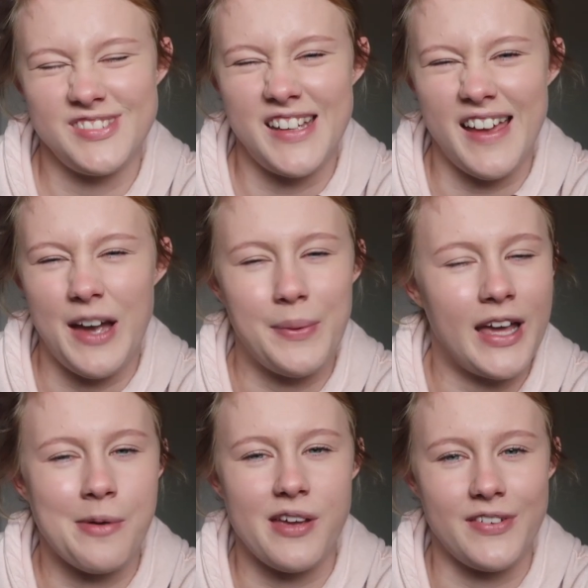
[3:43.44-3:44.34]
yeah, I
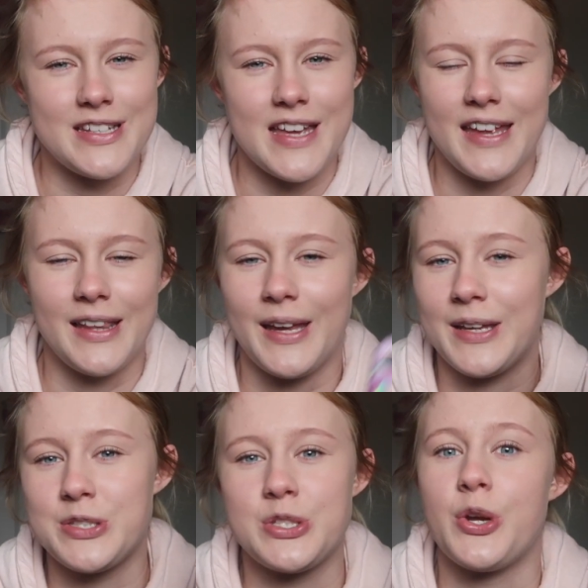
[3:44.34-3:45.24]
wake up every day
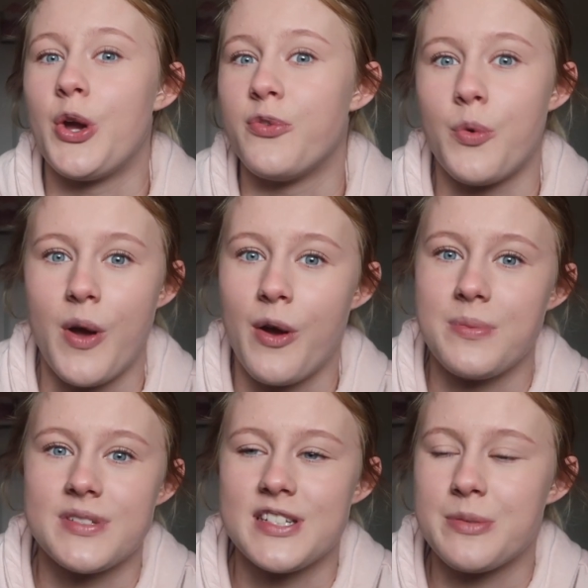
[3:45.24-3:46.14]
like so
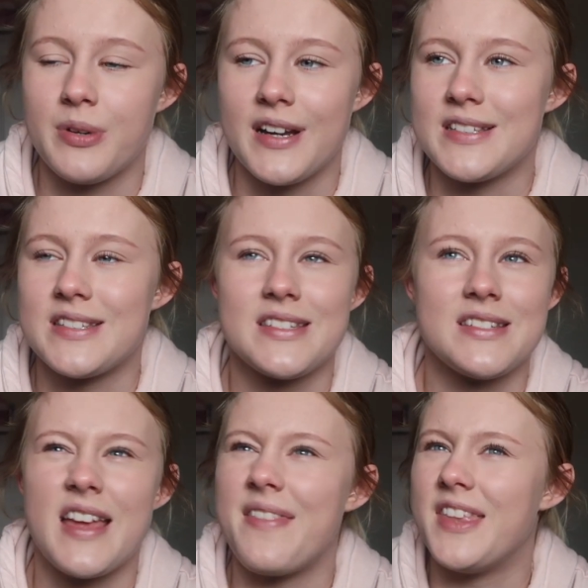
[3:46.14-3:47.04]
overwhelmed and
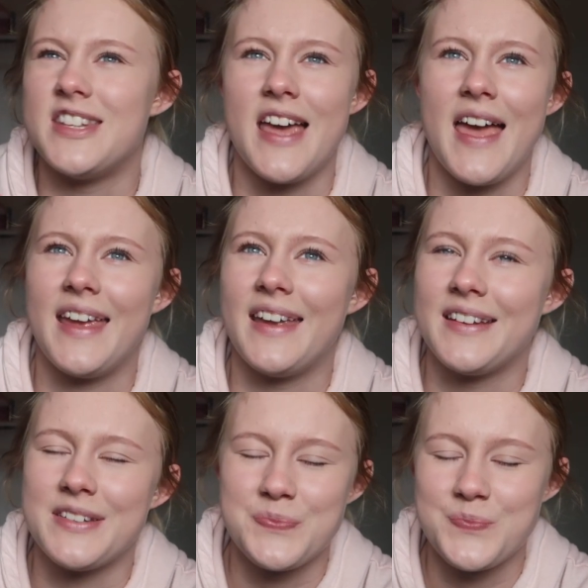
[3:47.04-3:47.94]
depressed at the day,
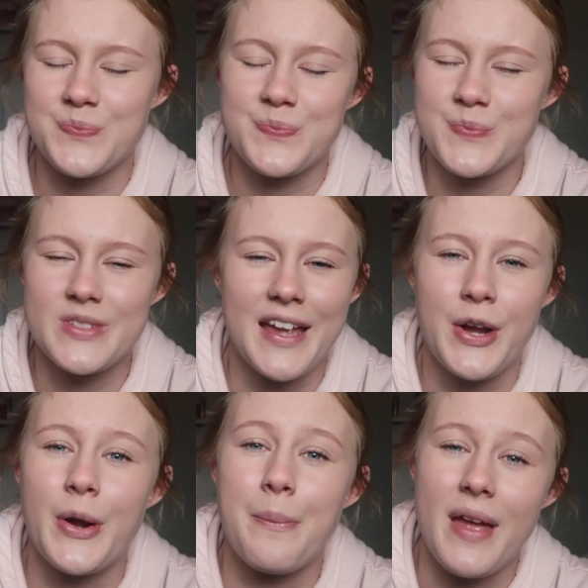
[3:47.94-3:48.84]
and I
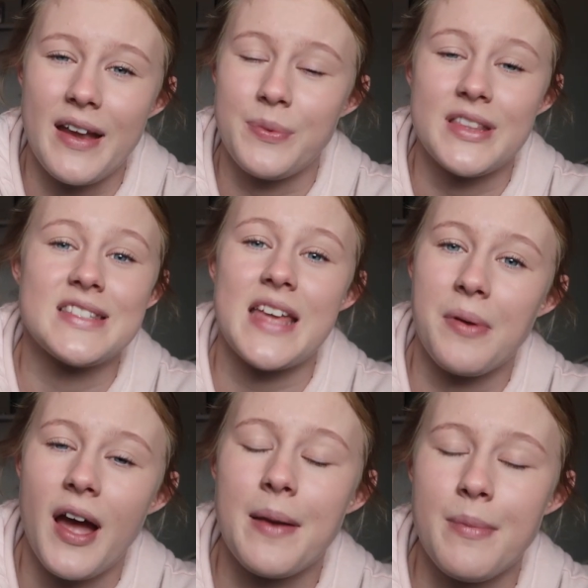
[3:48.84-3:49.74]
go to bed with the
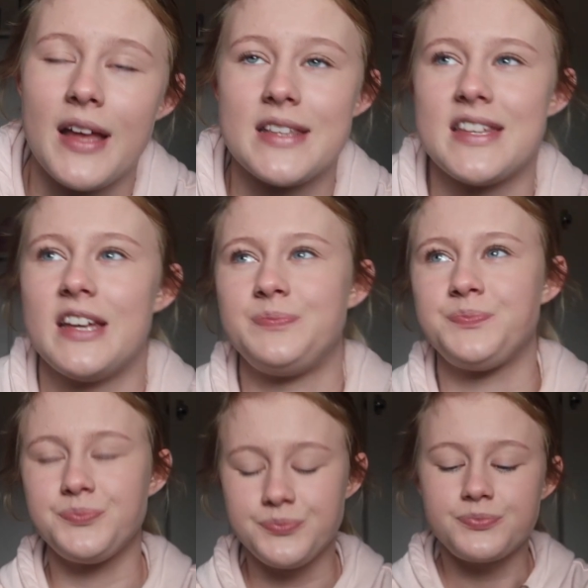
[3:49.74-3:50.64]
same kind of mindset.
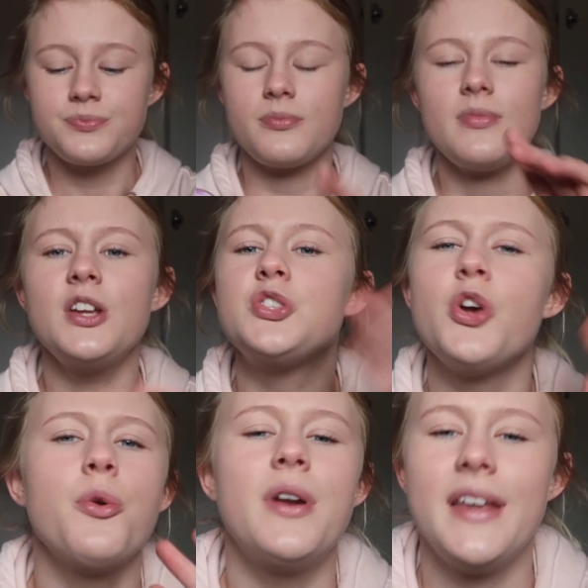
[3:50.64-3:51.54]

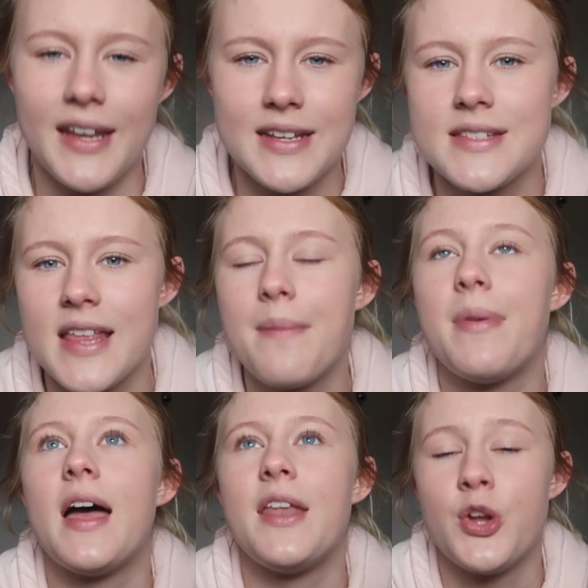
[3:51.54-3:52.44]
Don't want to get into that,
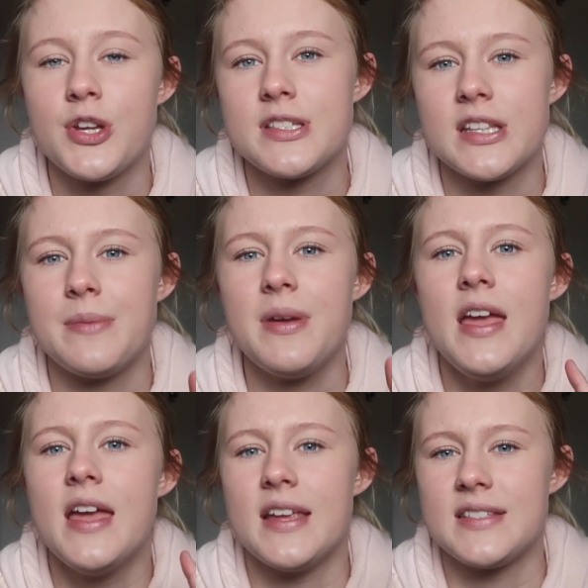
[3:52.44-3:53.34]
but no sleep
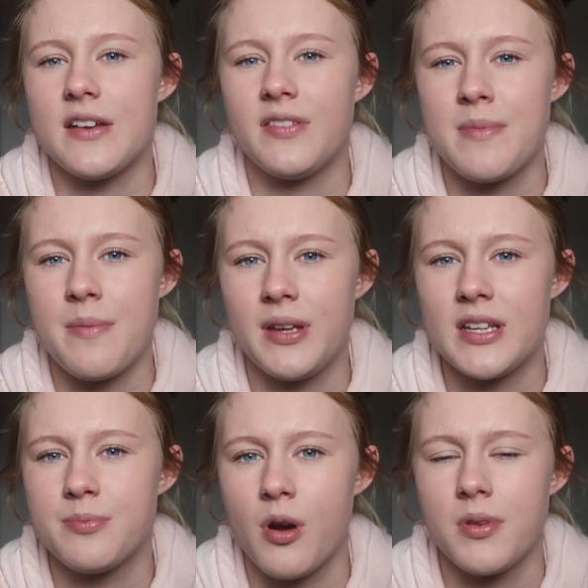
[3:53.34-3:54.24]
is definitely my
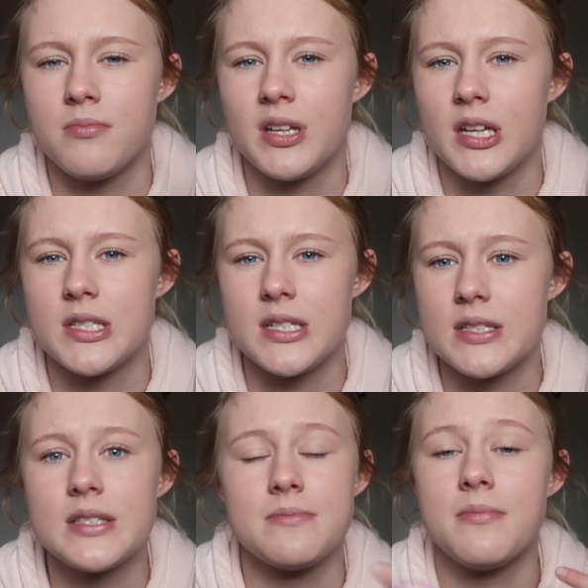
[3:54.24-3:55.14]
biggest problem because
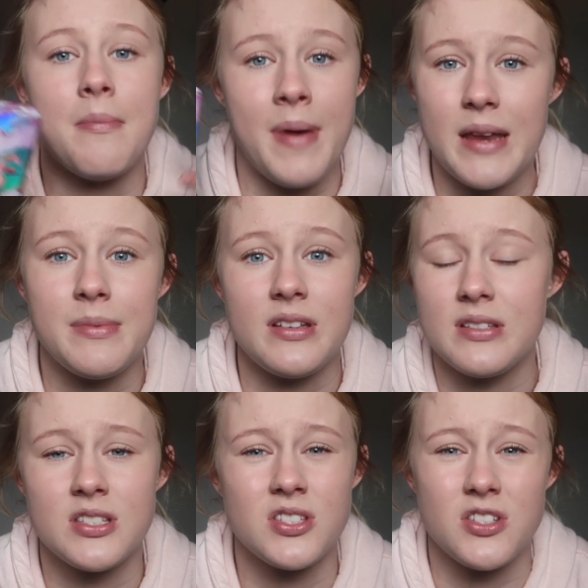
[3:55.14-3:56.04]
it's made me
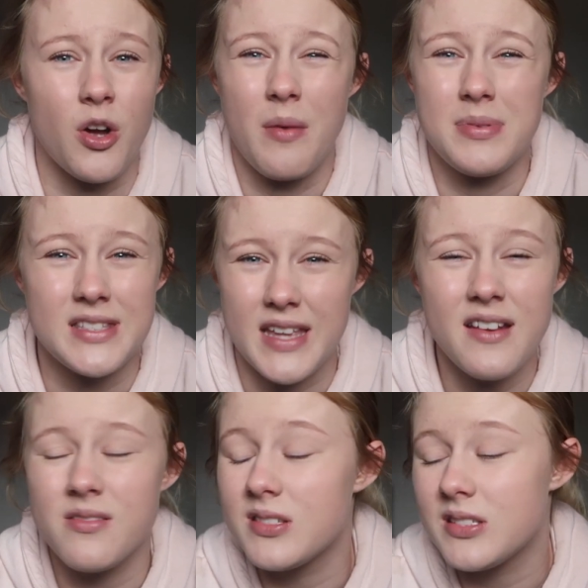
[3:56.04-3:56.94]
so
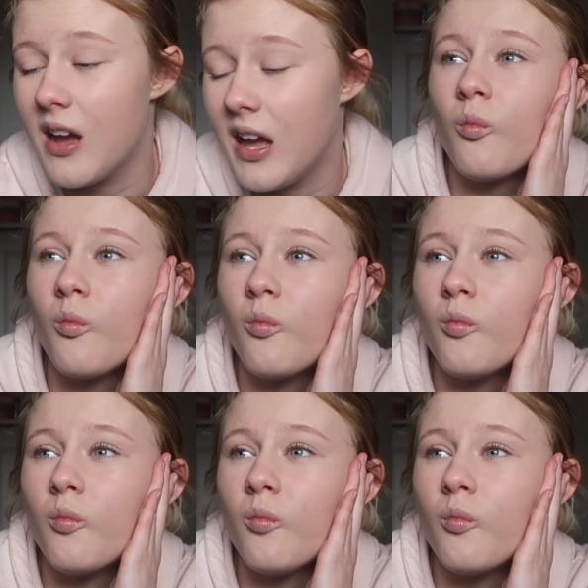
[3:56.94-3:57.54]
upset all the time.